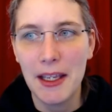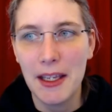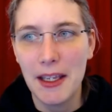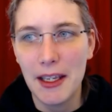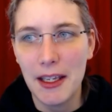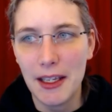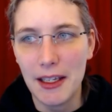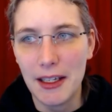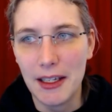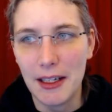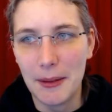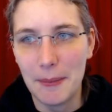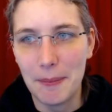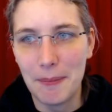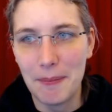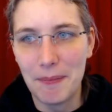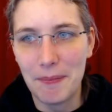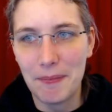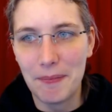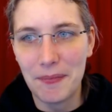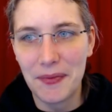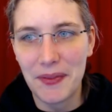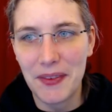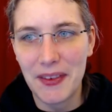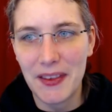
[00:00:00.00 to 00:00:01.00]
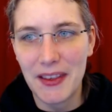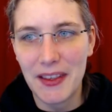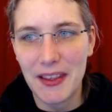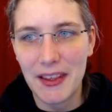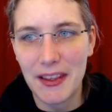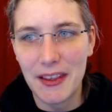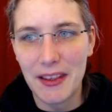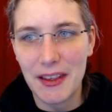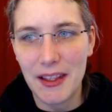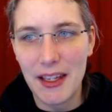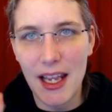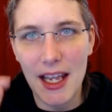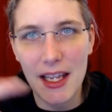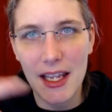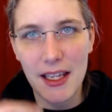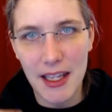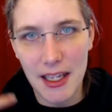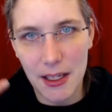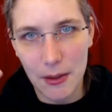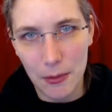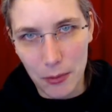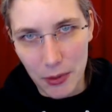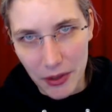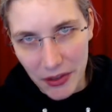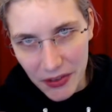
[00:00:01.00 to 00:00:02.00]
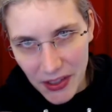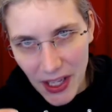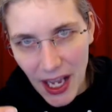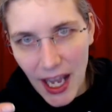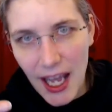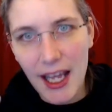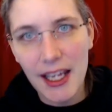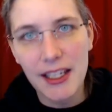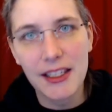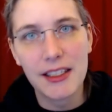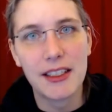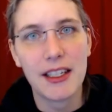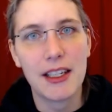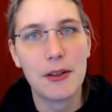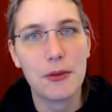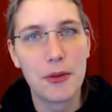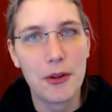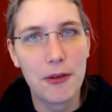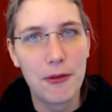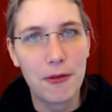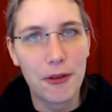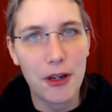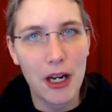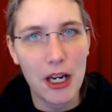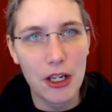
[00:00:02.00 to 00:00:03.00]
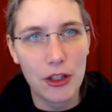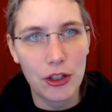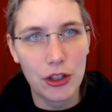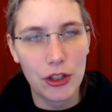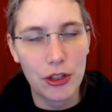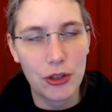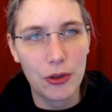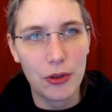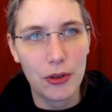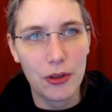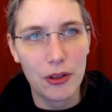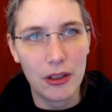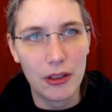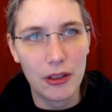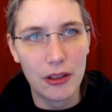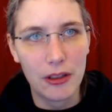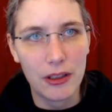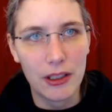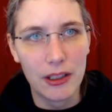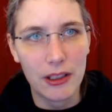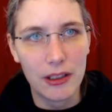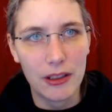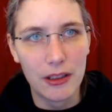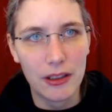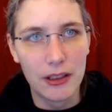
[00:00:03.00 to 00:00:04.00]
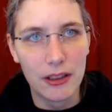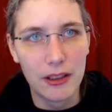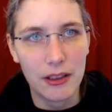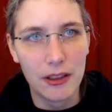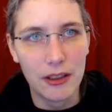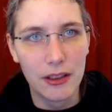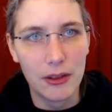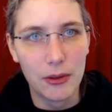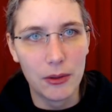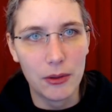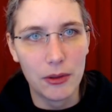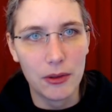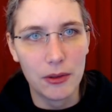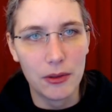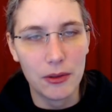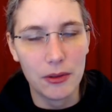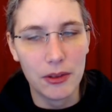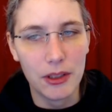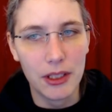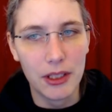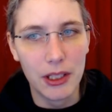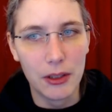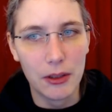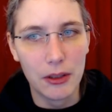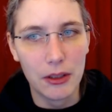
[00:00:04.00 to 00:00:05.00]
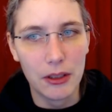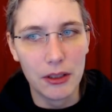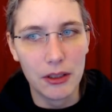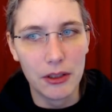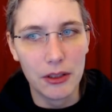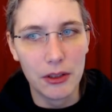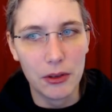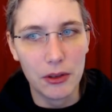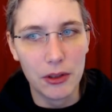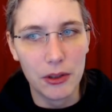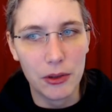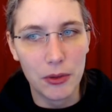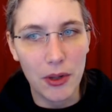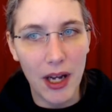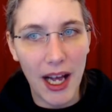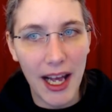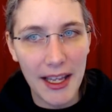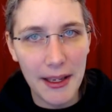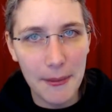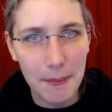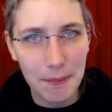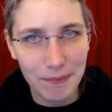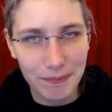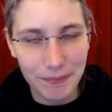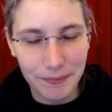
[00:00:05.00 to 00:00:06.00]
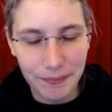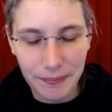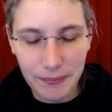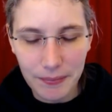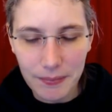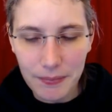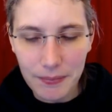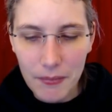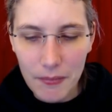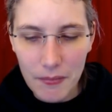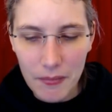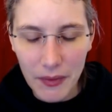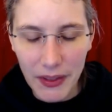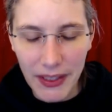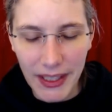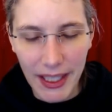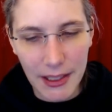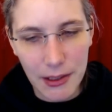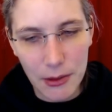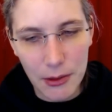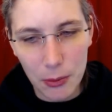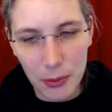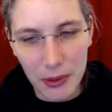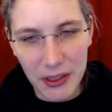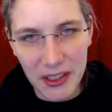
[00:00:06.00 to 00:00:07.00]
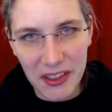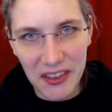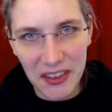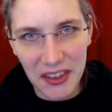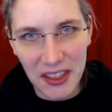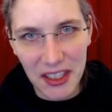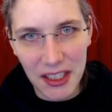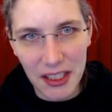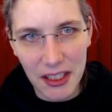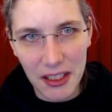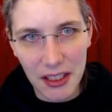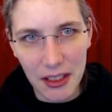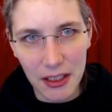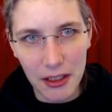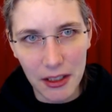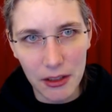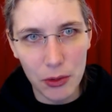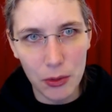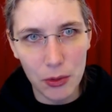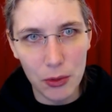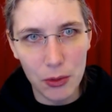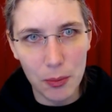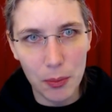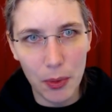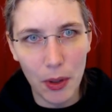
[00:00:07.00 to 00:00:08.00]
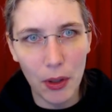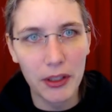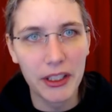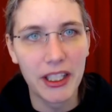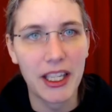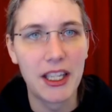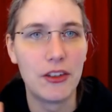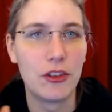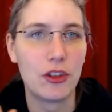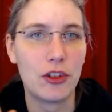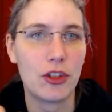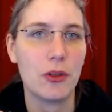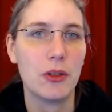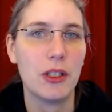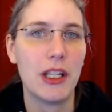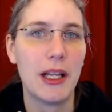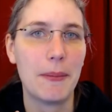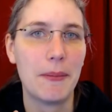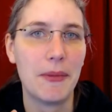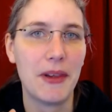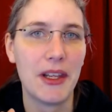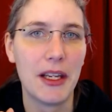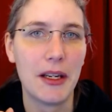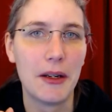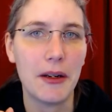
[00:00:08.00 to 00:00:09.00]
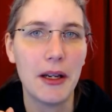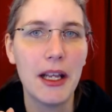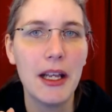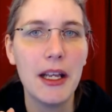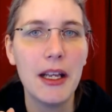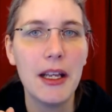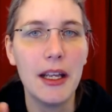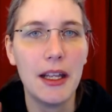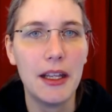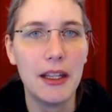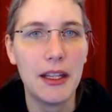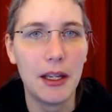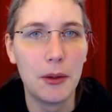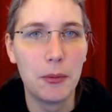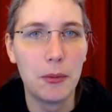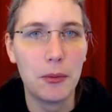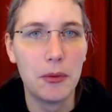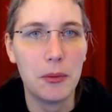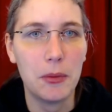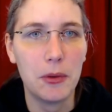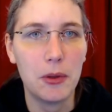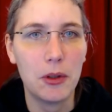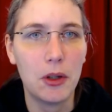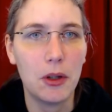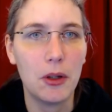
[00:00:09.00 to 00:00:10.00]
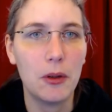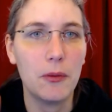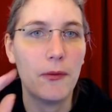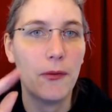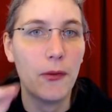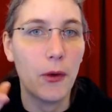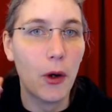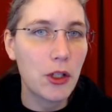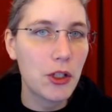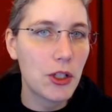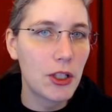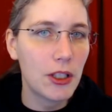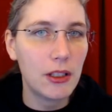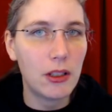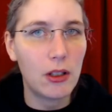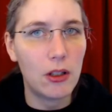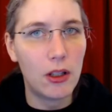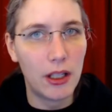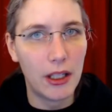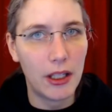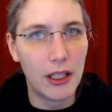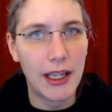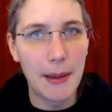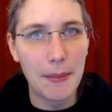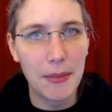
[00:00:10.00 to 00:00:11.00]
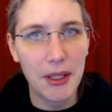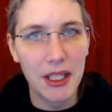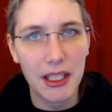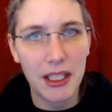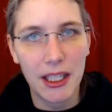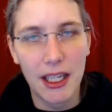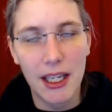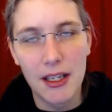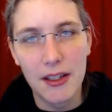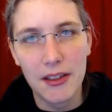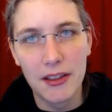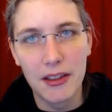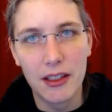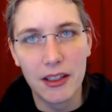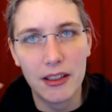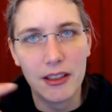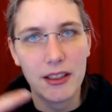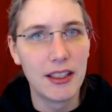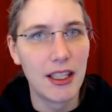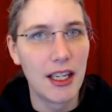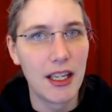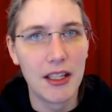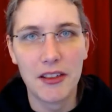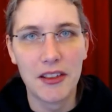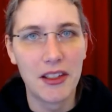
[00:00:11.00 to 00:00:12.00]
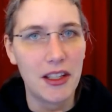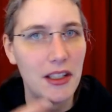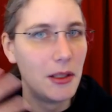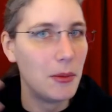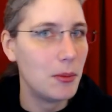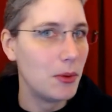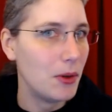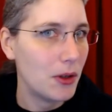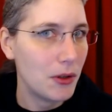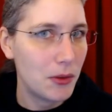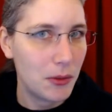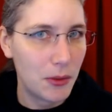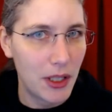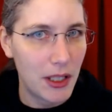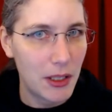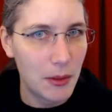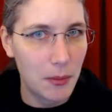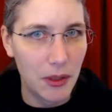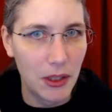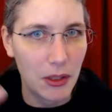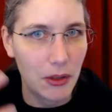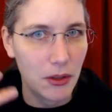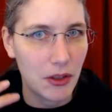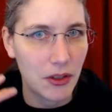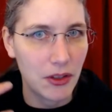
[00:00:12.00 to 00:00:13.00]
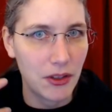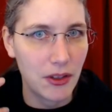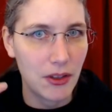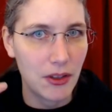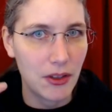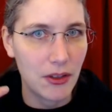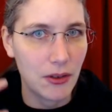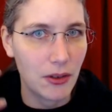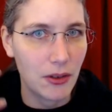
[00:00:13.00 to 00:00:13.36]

um, and then restart and refresh your, uh, your, your, your UI, then you will see a new port has shown up there. And that will be called virtual all in uppercase and it takes any baud rate because it's not